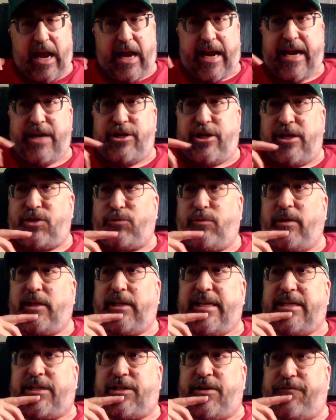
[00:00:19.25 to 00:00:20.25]
He just
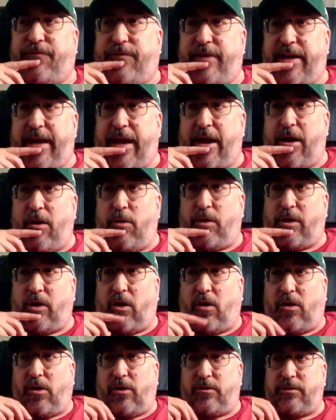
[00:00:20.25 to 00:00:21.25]
released a video
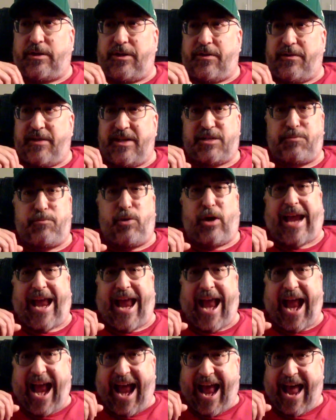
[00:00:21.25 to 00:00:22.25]
called This Book
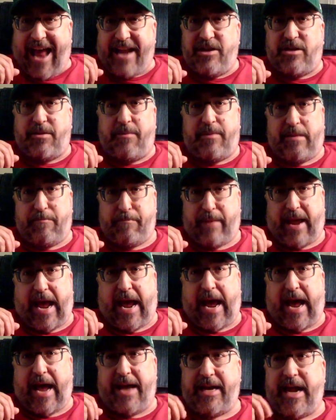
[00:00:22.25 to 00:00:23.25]
Had to Be
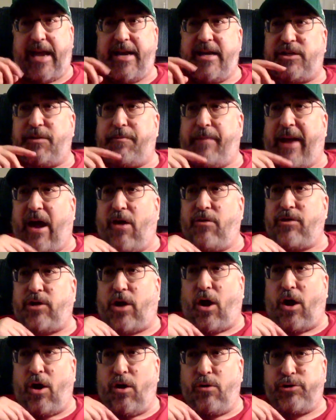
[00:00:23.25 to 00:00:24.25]
Bad, and it's about
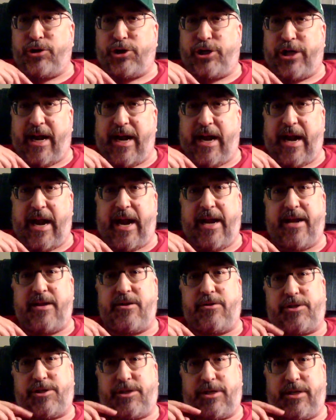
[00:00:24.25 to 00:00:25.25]
Hoshea
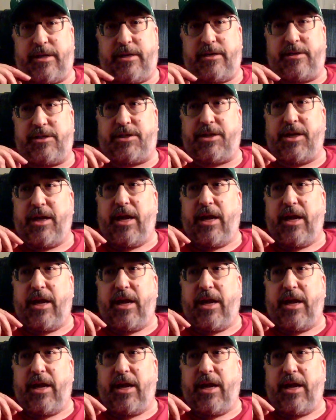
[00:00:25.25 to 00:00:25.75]
Anderson's